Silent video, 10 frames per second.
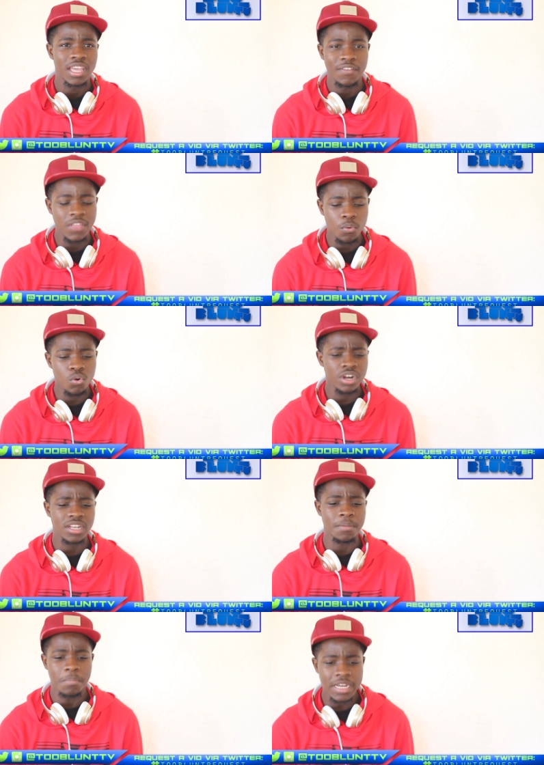If there weren't
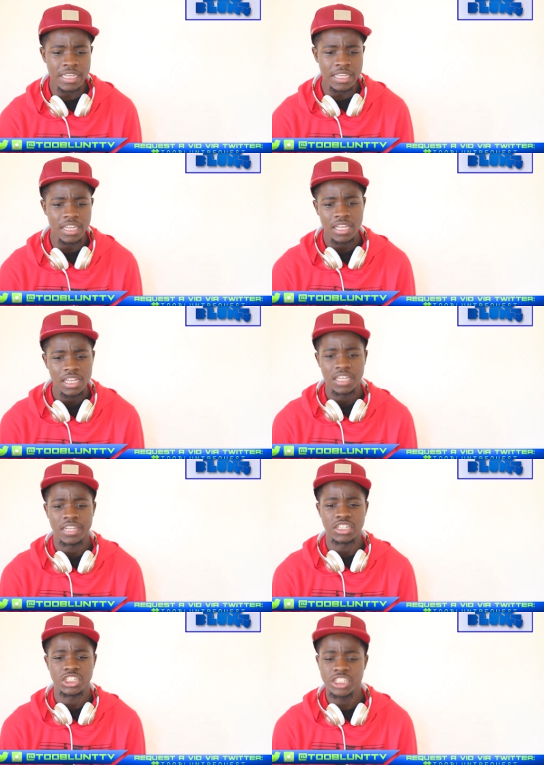the money,
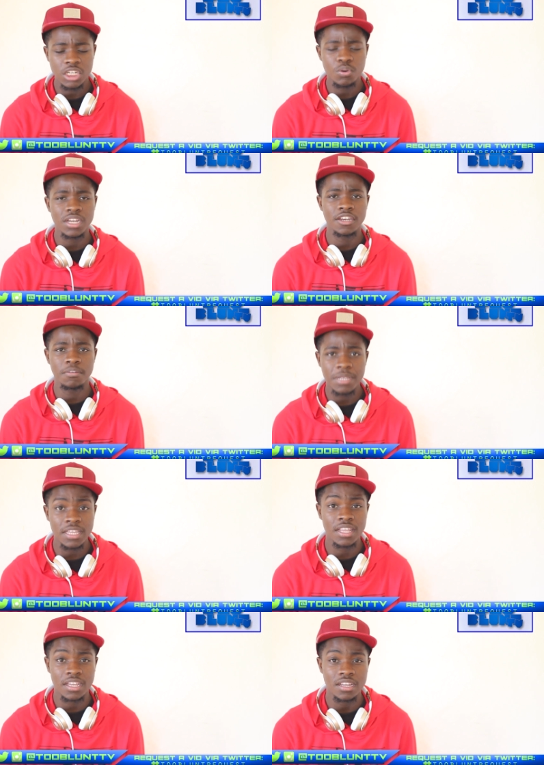then she wouldn't be
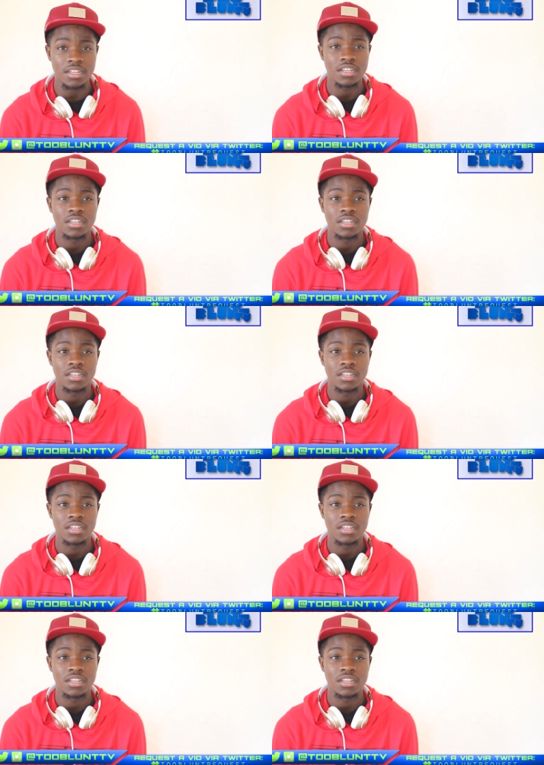there.